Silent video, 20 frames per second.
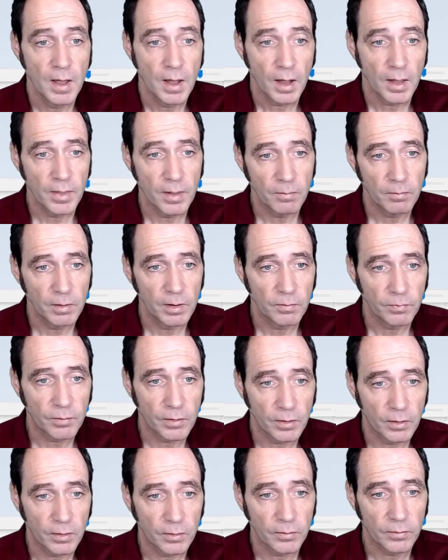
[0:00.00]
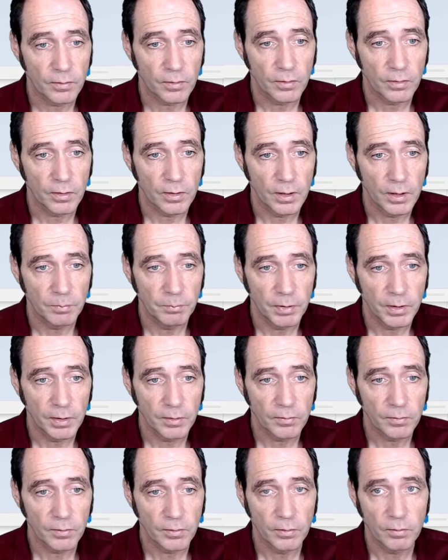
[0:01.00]
And then we've got the
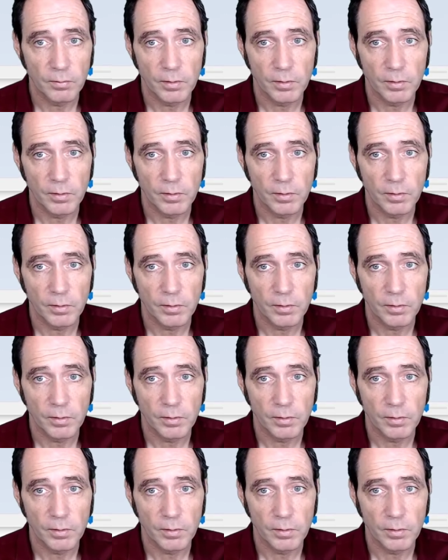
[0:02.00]
person,